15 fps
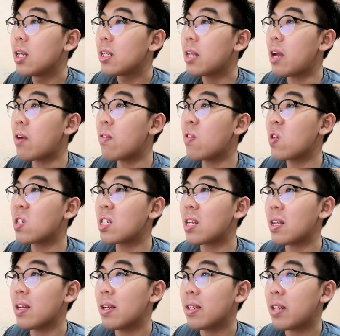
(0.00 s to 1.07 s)
Theraphosa
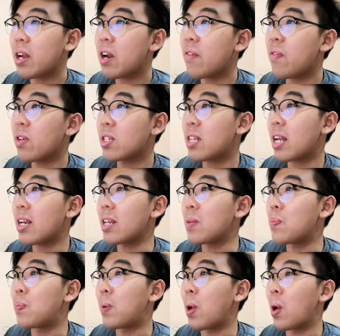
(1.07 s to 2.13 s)

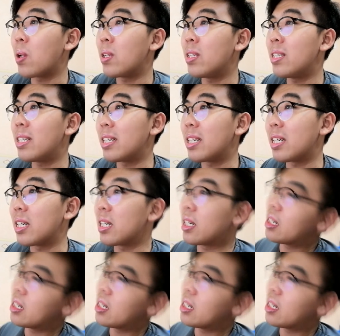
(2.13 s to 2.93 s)
blondi